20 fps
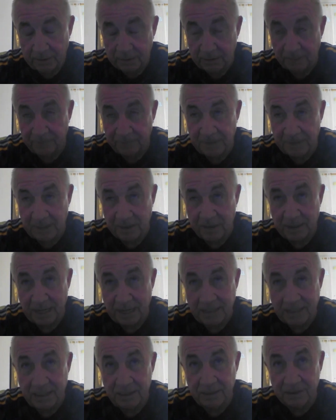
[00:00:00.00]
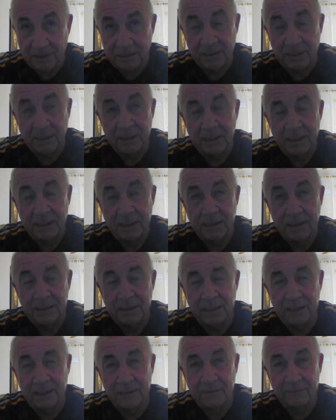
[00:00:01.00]
I don't think they could handle us.
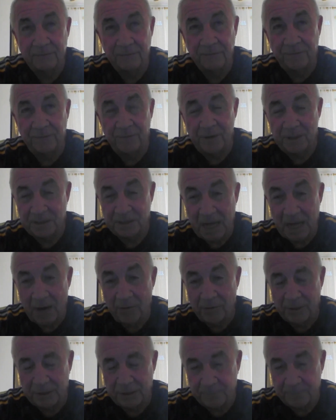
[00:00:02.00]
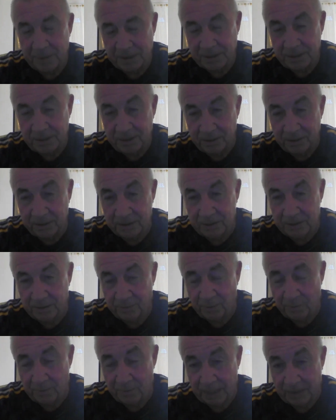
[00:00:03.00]
And for the first hour, especially
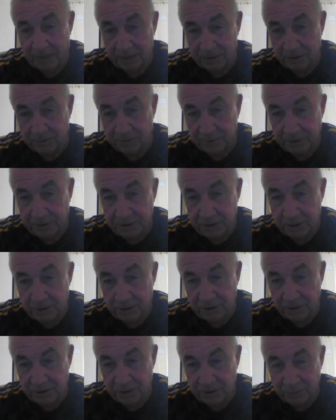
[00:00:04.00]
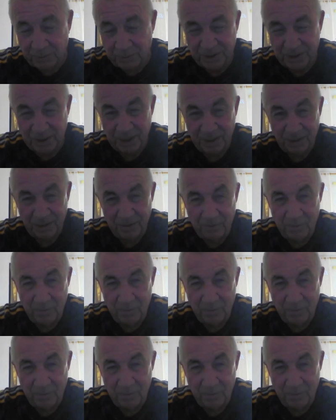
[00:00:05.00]
until we made the substitutions, which